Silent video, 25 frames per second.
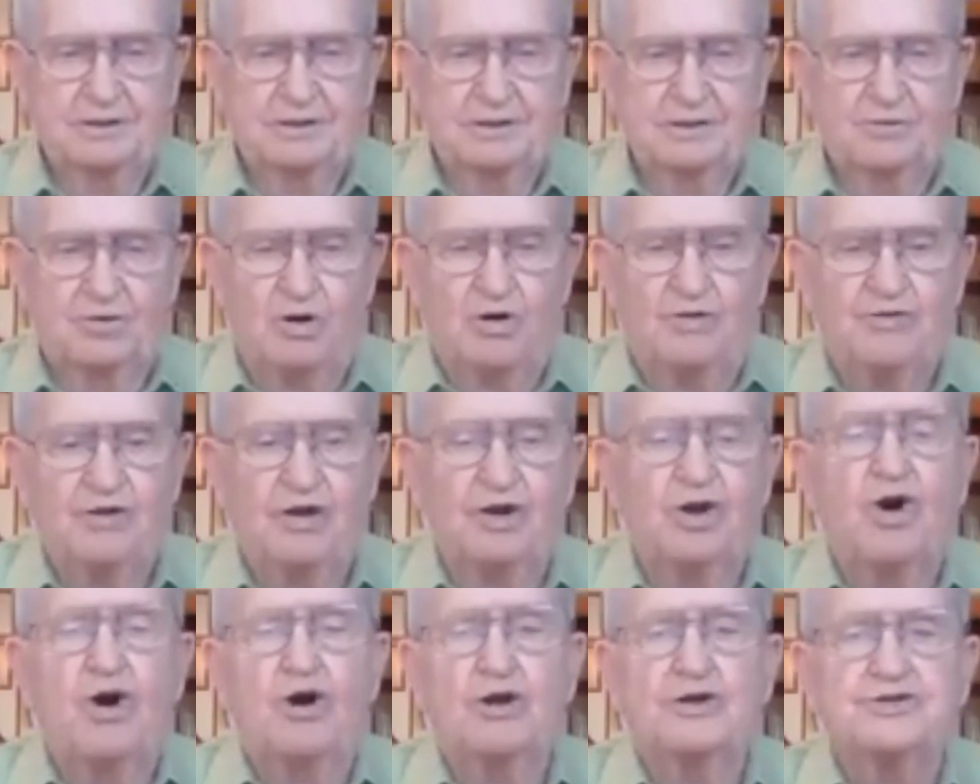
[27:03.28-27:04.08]
what the
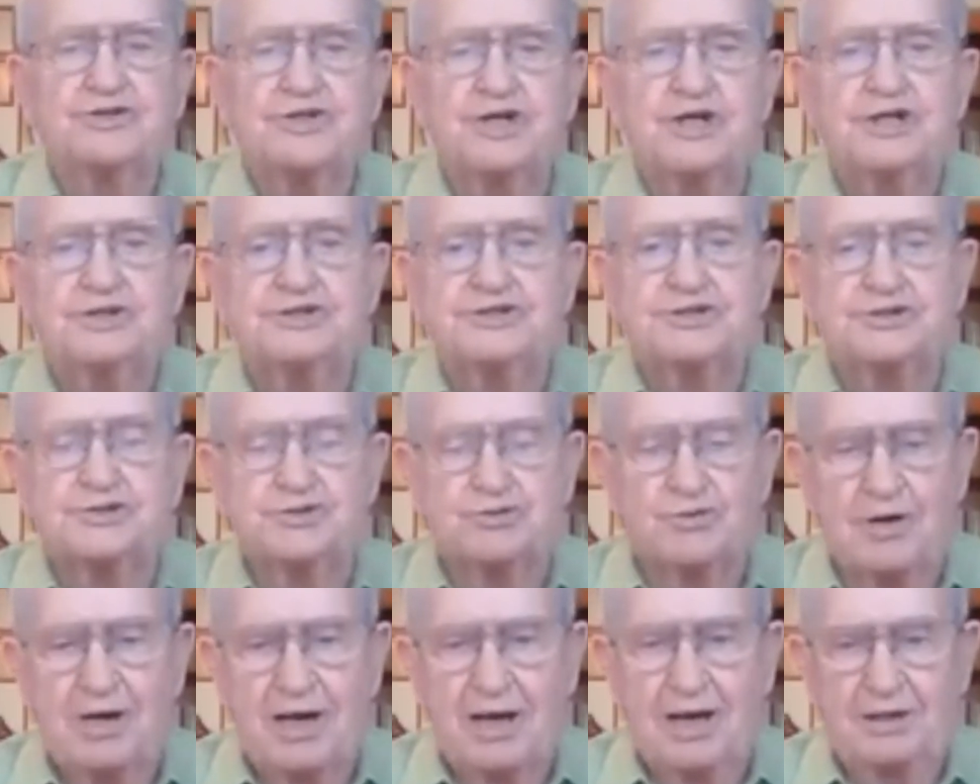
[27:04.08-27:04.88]
Lord Jesus
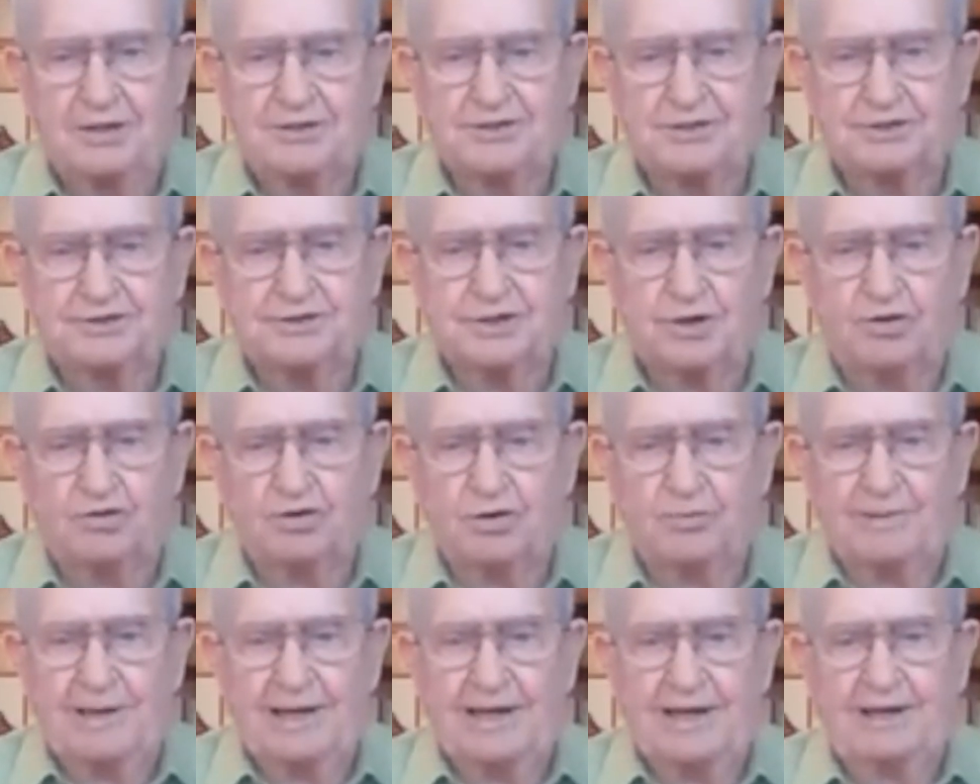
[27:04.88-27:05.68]
Christ is all
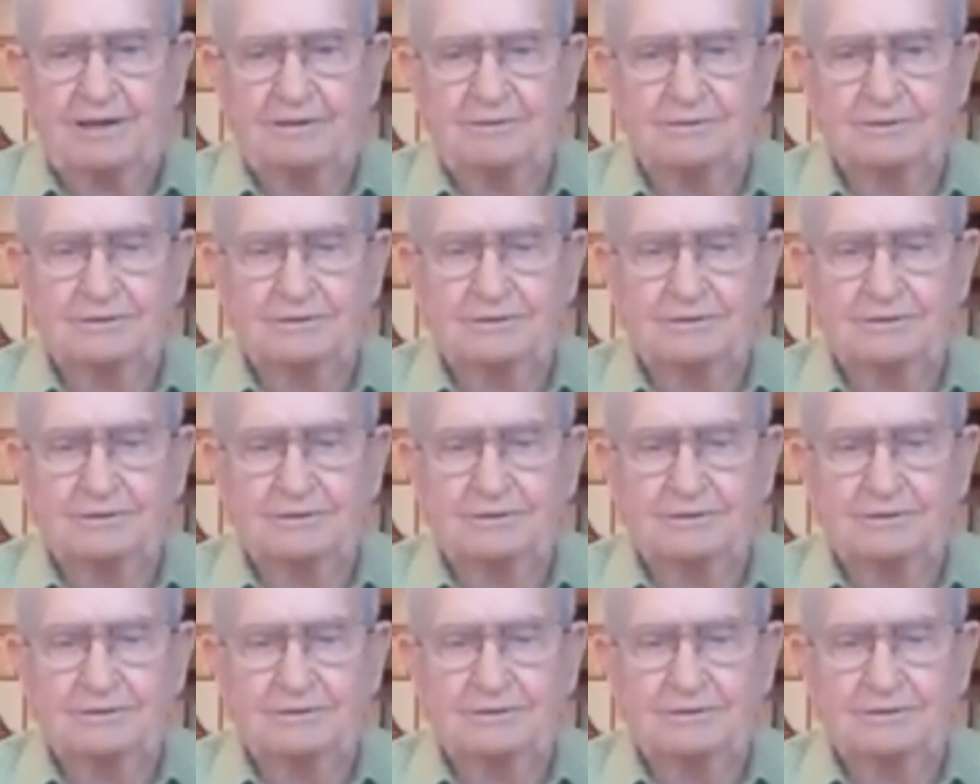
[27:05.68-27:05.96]
about.